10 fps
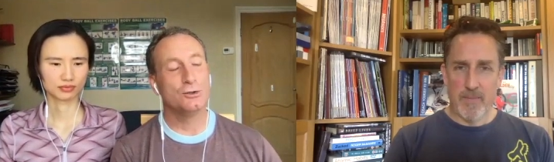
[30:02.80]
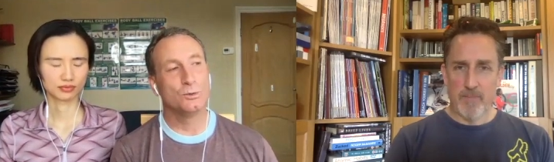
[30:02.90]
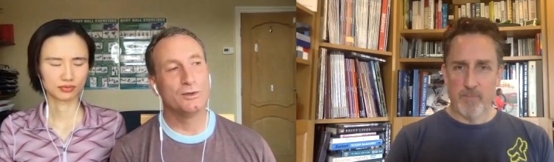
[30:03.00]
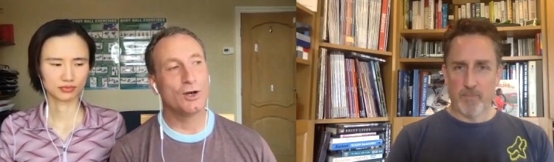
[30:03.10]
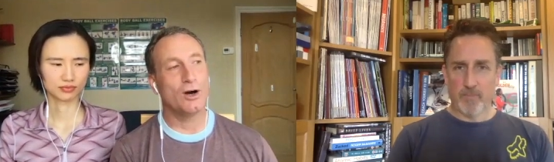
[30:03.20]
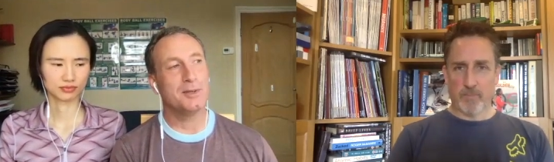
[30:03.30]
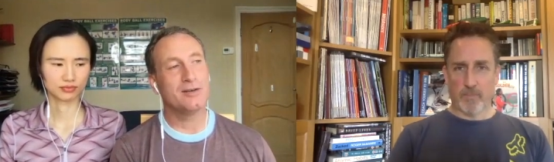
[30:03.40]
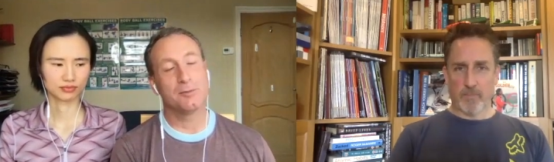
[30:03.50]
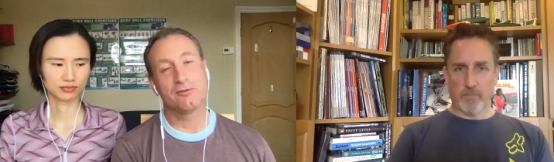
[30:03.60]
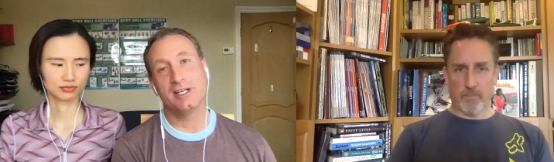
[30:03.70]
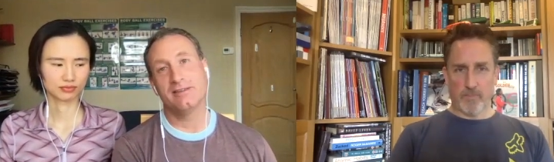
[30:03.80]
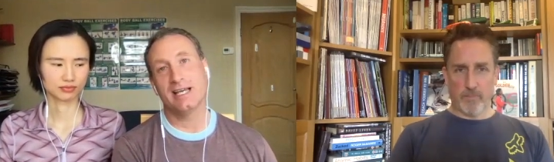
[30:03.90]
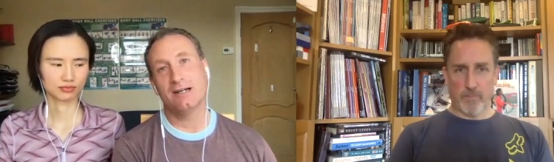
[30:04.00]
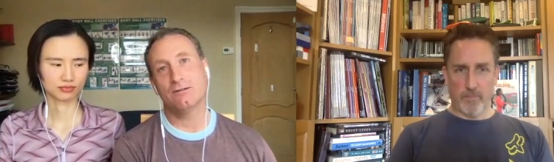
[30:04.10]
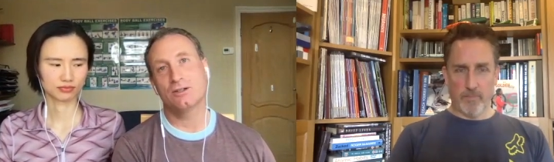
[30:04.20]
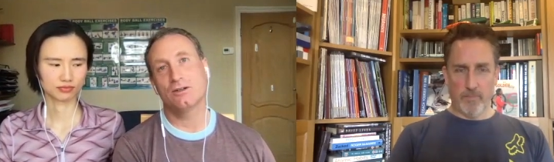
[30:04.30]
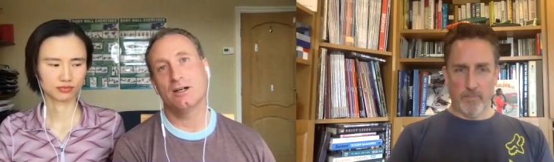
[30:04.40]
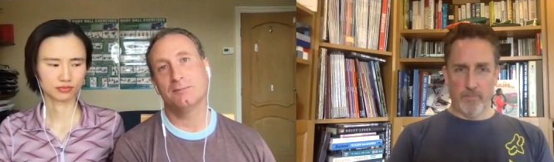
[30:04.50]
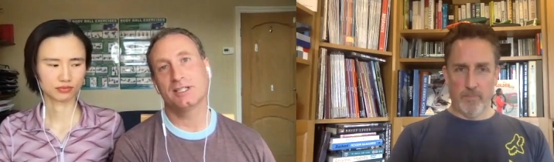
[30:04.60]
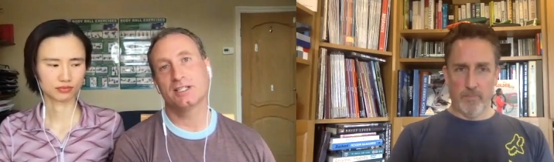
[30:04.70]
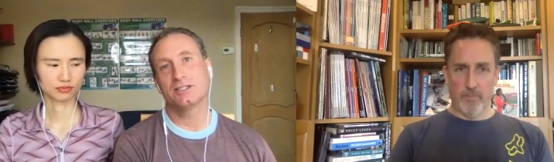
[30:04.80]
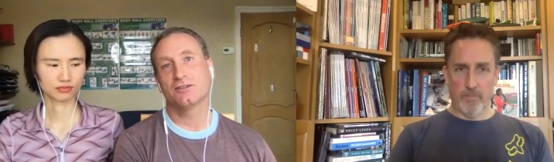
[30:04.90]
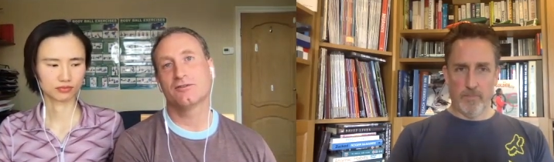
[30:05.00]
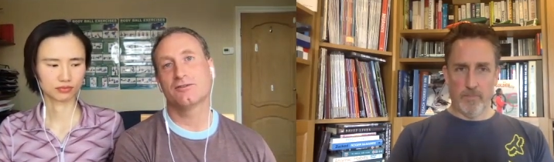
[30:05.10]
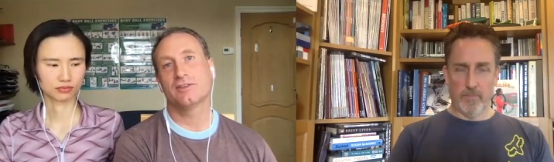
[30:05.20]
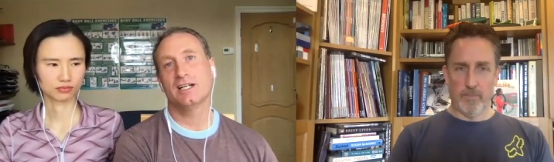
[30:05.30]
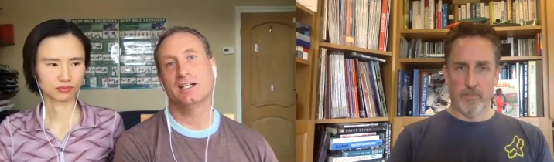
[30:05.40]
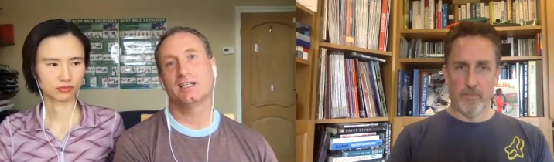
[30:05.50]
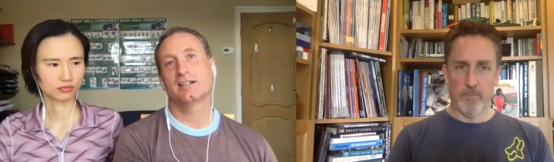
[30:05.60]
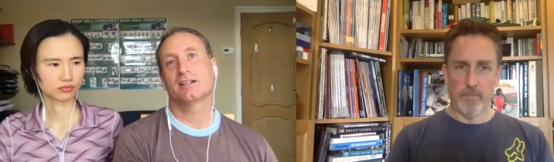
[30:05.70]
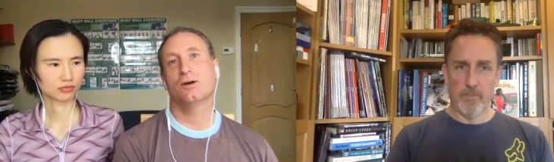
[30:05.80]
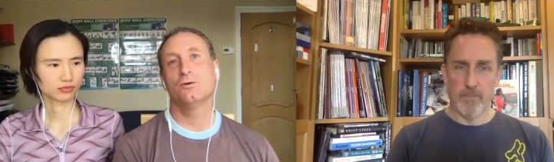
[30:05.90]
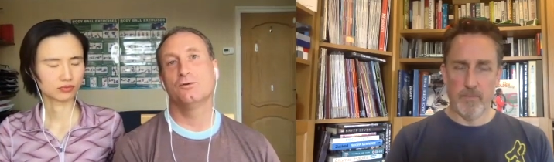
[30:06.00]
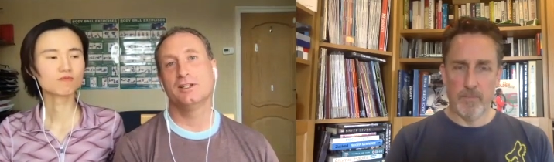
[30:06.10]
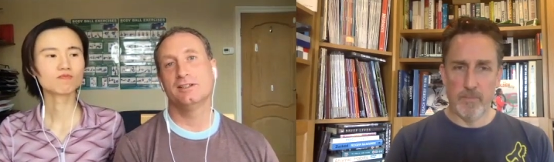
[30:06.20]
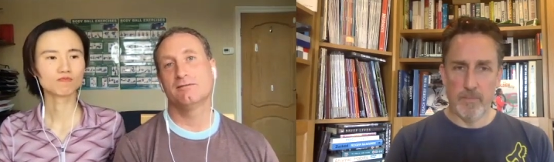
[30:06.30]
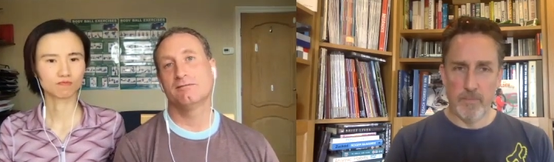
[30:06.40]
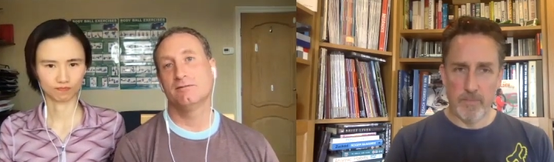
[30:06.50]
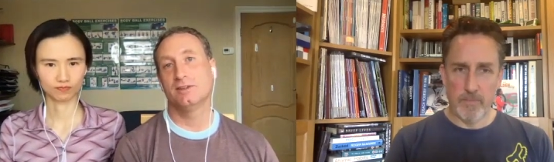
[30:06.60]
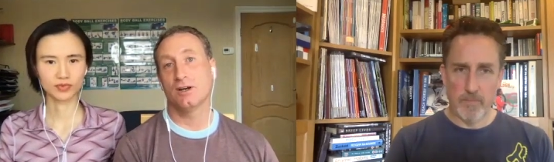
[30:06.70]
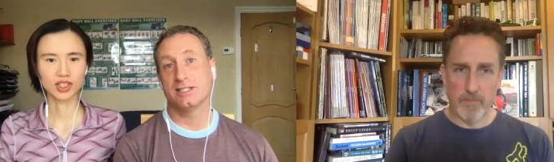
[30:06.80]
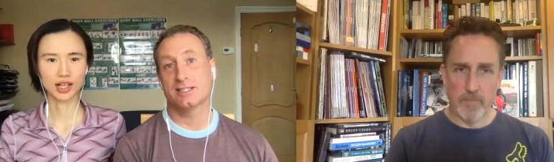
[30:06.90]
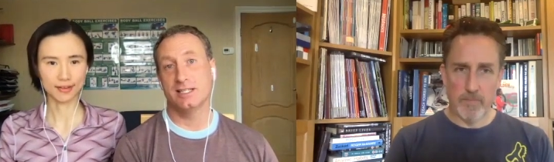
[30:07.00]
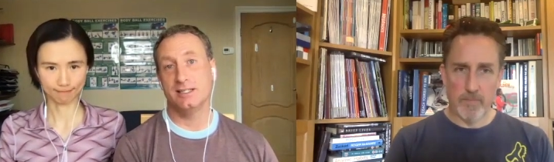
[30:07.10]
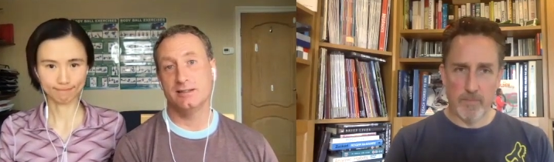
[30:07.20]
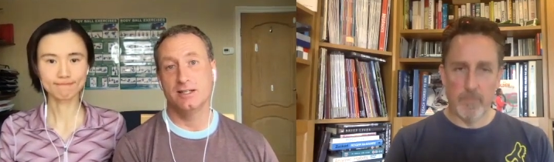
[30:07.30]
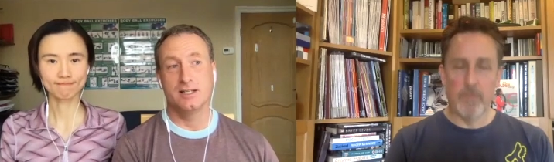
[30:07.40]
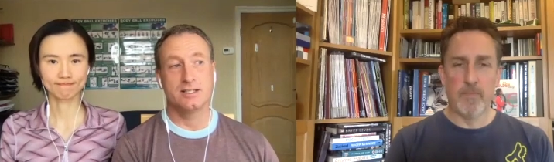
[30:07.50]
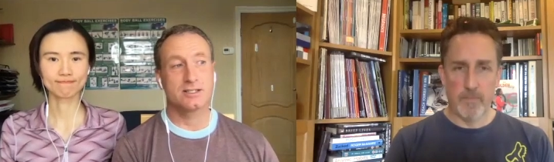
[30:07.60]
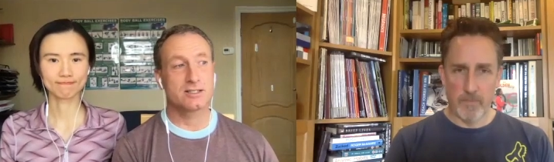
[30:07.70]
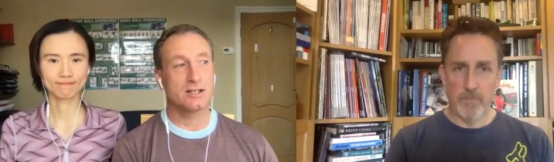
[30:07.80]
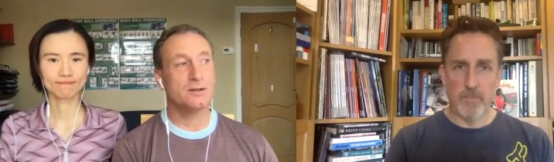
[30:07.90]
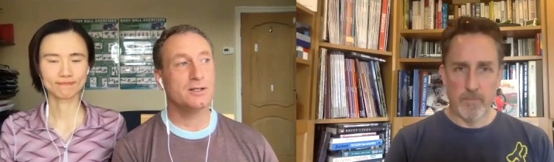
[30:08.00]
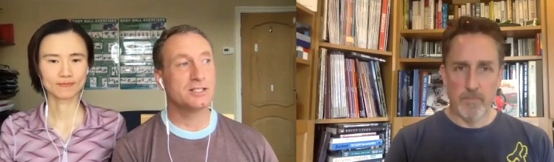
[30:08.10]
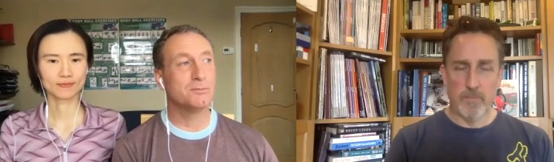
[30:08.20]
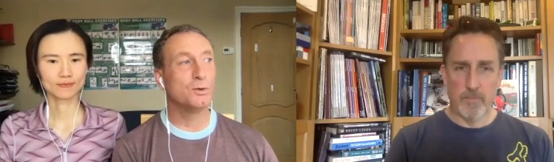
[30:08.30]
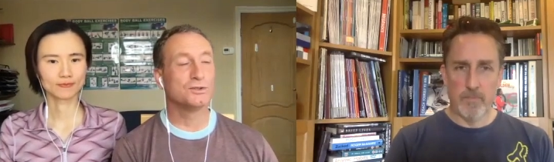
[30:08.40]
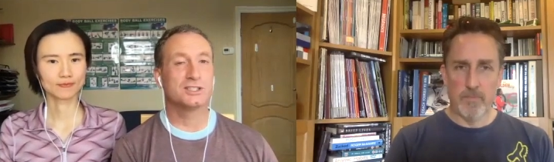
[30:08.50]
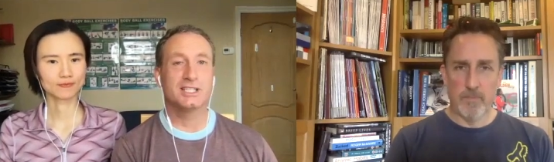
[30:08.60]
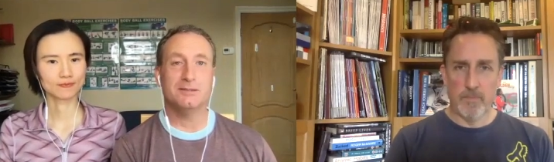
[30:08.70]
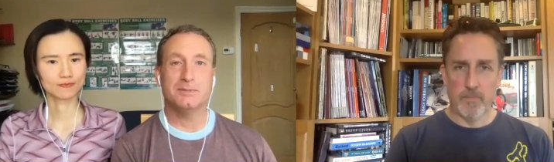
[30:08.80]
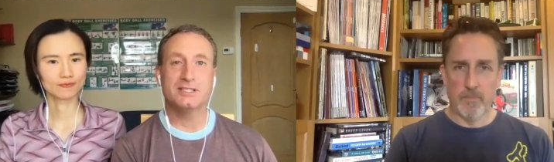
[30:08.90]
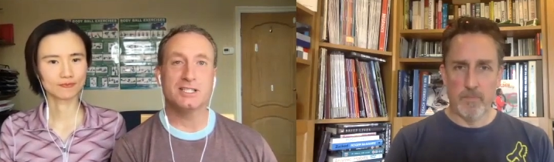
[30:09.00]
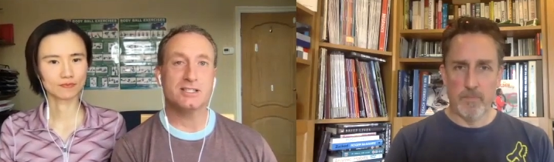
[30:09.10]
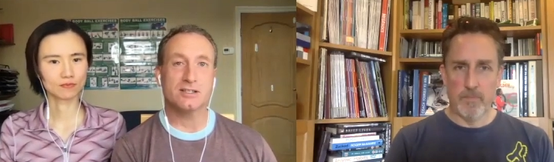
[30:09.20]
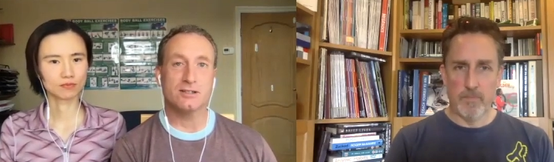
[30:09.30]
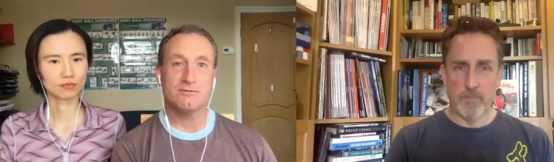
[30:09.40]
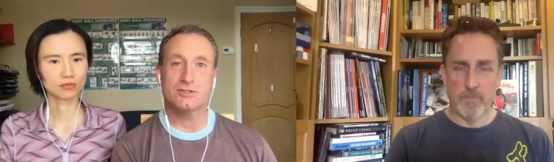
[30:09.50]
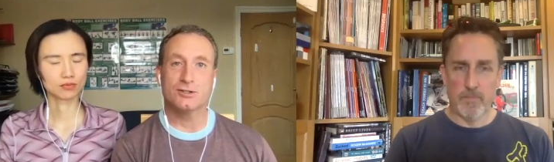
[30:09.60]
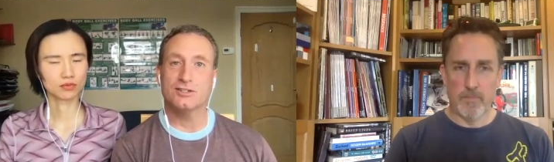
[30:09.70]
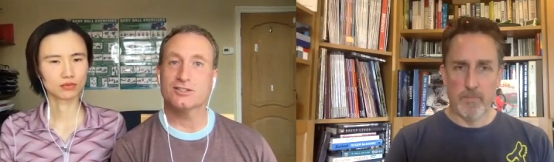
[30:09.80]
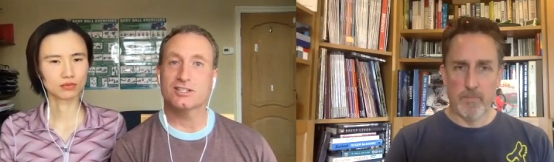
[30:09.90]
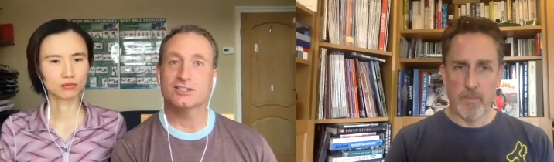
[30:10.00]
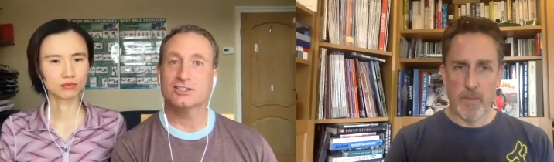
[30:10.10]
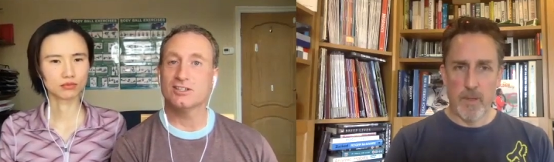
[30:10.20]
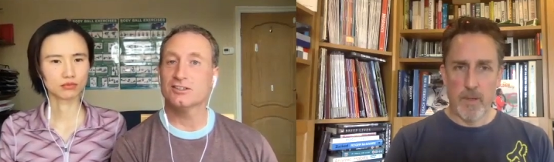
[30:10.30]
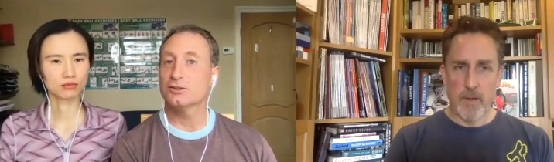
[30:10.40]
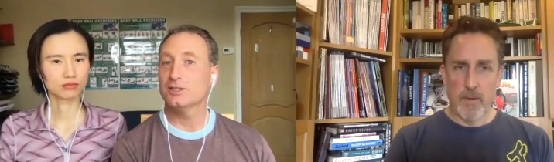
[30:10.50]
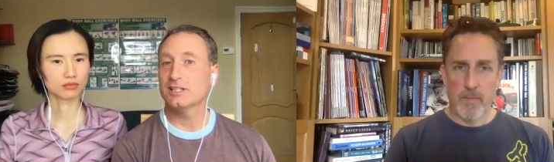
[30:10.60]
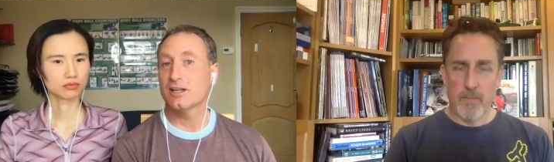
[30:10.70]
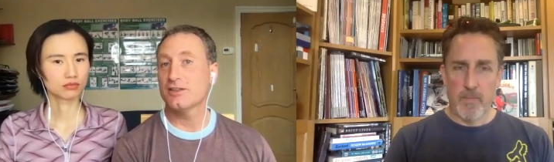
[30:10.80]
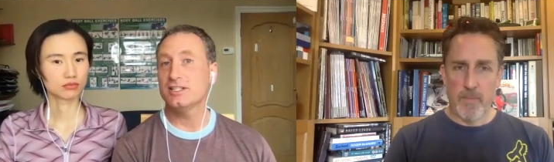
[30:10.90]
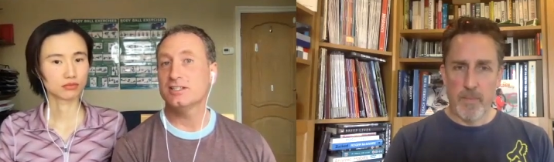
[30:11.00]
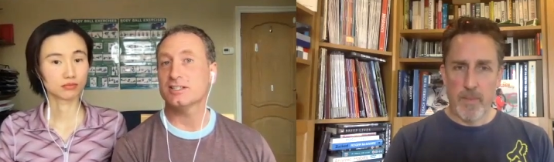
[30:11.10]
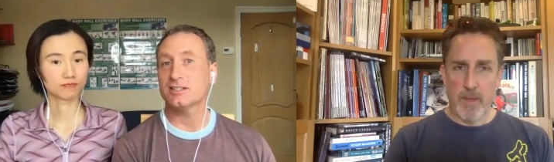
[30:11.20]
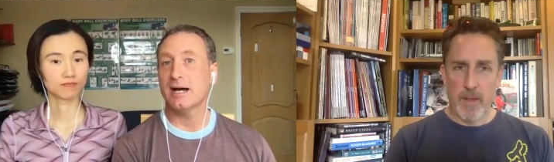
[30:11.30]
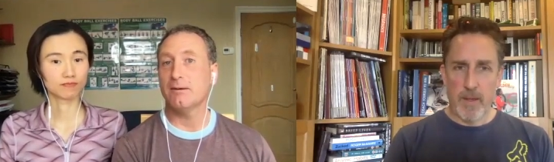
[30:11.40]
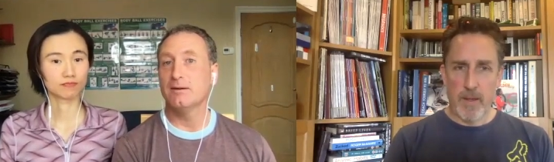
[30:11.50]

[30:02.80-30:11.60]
Speaker 1: we've got a bit of a break now because of uh, COVID 19. So it's important to keep busy. So Tuula's going to start doing her thesis now.